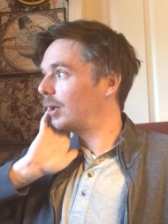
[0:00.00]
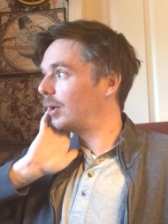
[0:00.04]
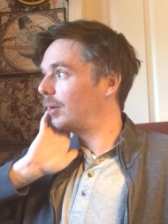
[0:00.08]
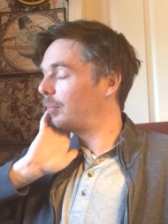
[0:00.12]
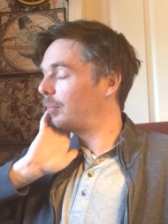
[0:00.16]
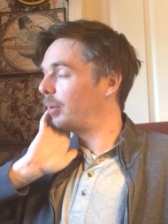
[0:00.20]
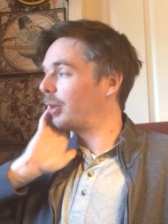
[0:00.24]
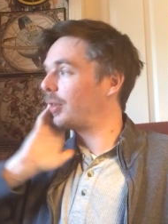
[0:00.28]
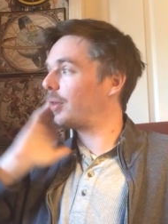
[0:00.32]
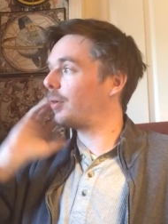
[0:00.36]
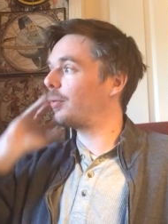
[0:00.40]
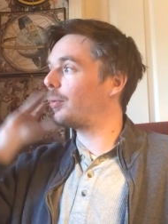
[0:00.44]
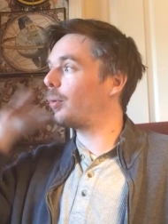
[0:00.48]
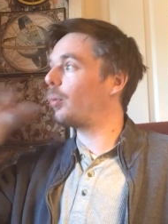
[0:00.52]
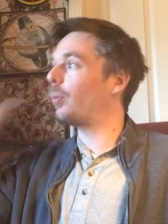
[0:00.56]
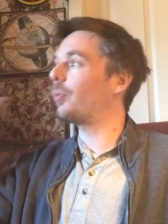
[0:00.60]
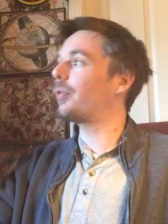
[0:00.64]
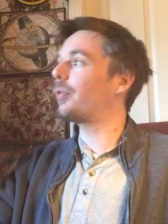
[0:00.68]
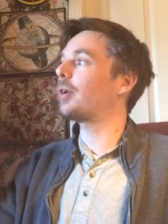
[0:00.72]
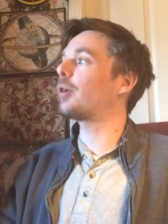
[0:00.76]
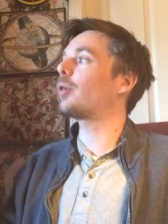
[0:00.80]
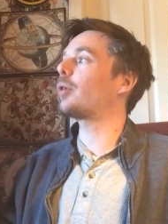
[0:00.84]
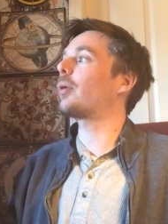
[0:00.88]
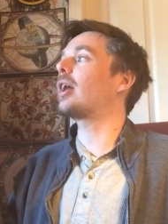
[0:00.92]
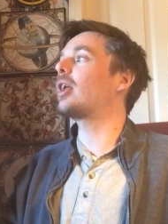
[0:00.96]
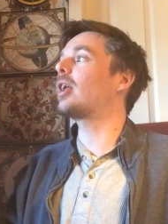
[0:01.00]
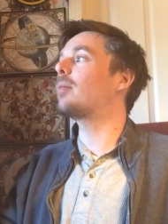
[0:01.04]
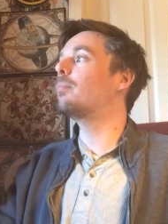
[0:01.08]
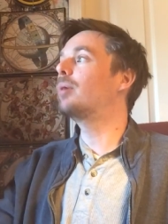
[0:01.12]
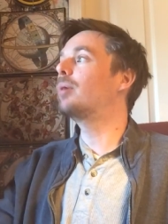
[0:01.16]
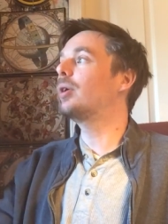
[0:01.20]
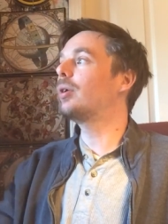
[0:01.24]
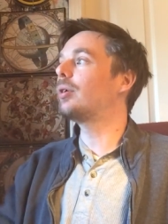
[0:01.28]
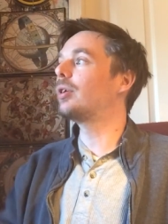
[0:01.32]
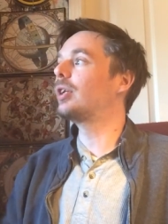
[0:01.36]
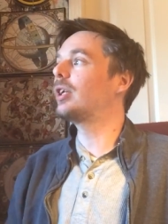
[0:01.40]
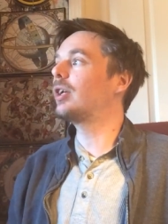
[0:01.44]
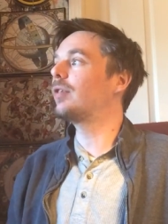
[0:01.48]
but the whole thing,
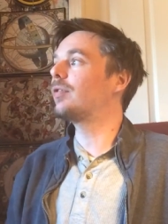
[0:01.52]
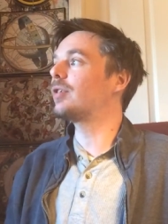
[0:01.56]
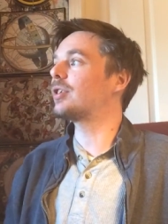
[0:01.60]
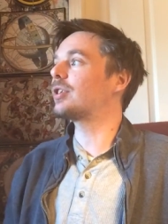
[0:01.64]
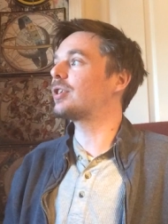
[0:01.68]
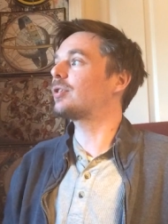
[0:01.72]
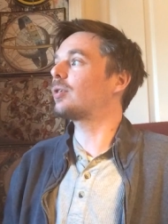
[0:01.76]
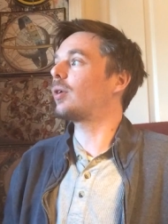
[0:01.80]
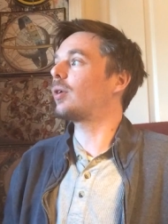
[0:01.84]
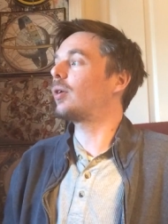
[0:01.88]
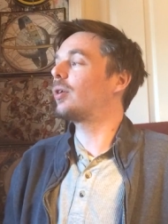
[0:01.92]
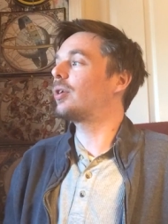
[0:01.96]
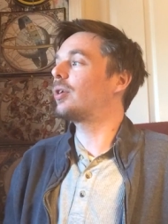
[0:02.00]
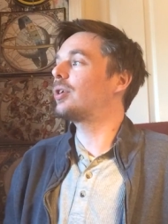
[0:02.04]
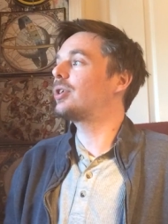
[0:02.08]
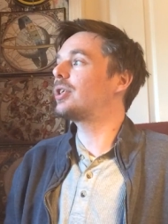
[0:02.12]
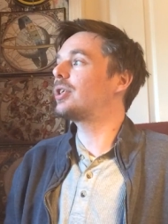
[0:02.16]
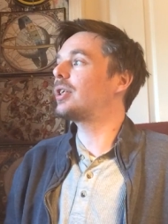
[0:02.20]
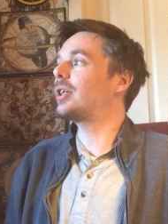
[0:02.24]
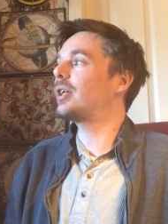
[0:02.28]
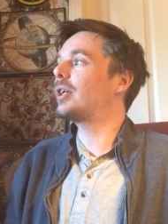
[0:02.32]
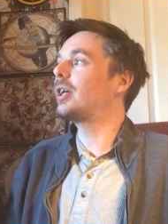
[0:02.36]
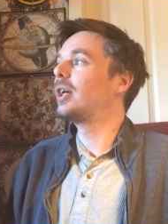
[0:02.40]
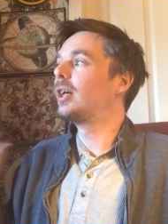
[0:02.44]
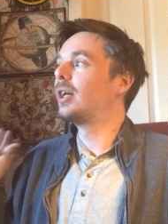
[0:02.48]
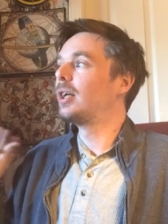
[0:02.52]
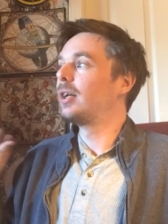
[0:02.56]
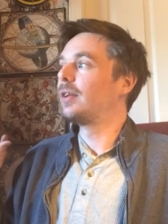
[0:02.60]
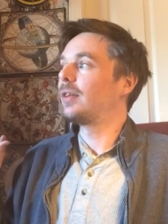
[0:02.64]
credibility of astrology,